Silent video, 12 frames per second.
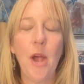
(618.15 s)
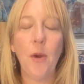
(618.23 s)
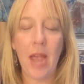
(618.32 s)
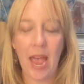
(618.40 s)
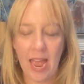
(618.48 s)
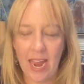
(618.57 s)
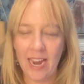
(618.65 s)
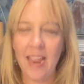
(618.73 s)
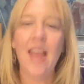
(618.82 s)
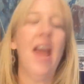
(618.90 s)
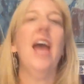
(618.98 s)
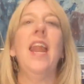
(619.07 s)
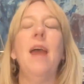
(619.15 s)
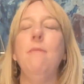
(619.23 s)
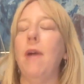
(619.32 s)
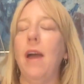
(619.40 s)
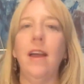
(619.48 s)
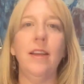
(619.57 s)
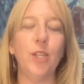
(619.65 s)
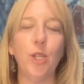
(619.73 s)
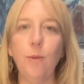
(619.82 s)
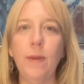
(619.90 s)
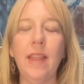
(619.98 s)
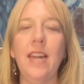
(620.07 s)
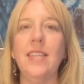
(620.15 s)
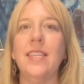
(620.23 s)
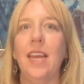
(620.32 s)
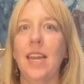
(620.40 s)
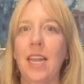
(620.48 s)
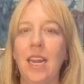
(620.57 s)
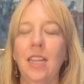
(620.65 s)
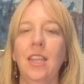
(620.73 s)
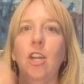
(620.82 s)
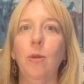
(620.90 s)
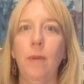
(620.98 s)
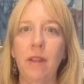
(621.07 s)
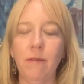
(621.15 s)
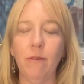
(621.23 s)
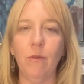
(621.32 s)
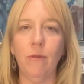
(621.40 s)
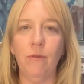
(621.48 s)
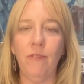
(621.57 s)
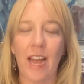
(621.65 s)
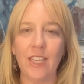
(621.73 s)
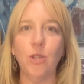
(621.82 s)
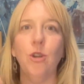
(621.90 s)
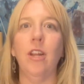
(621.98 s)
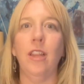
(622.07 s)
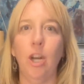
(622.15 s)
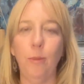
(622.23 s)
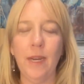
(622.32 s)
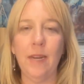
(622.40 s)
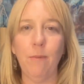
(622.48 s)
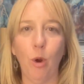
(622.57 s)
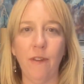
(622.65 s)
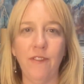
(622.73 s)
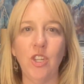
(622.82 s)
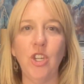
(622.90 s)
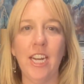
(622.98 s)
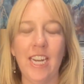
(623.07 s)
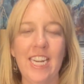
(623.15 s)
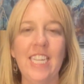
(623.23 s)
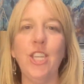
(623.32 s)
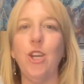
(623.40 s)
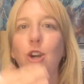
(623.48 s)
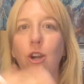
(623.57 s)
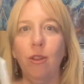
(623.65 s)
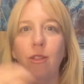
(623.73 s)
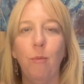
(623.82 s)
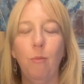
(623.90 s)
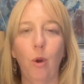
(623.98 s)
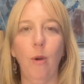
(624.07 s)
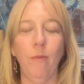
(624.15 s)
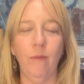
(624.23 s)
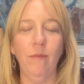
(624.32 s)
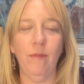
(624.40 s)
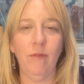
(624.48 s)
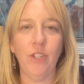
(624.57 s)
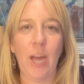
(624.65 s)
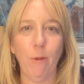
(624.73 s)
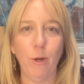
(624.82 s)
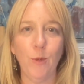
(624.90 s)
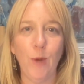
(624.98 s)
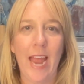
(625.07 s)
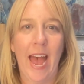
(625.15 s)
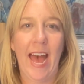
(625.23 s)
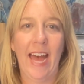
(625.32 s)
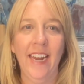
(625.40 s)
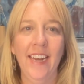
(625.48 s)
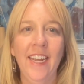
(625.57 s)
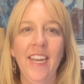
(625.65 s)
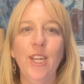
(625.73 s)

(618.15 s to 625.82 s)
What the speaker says: Okay. And I'm assuming that it's going to get a little bit faster and a little bit more efficient and easier the more chapters we add.